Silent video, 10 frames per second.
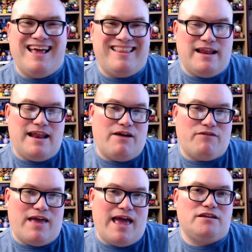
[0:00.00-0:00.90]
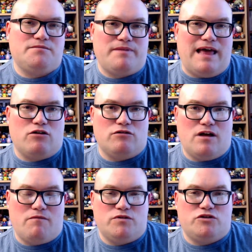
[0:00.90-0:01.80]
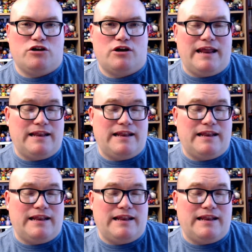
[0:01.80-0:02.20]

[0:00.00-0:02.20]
They did have games, but that got um, took it,